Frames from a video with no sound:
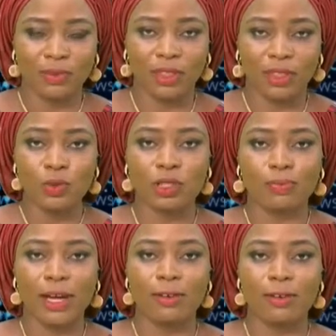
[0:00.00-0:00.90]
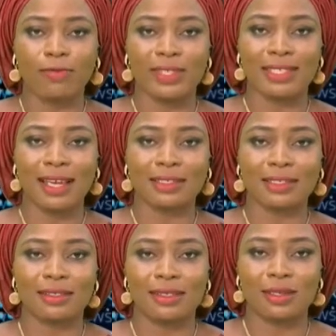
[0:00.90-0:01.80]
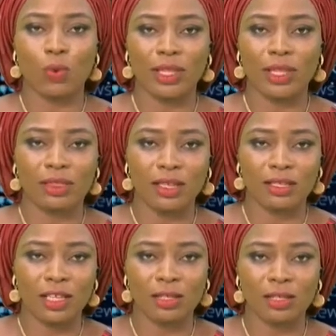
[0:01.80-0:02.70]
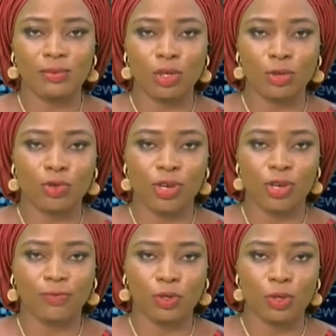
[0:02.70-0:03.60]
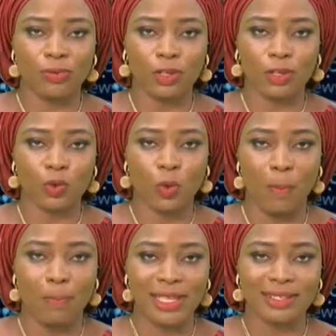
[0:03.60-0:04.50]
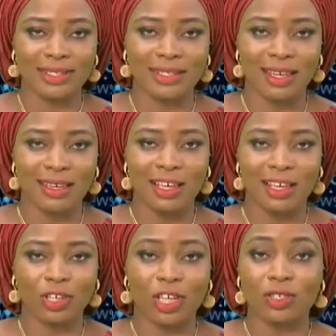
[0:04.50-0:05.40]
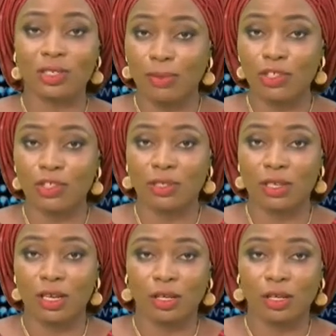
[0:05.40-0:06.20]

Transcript: This was part of discussions when the Executive Secretary of the Universal Basic Education Commission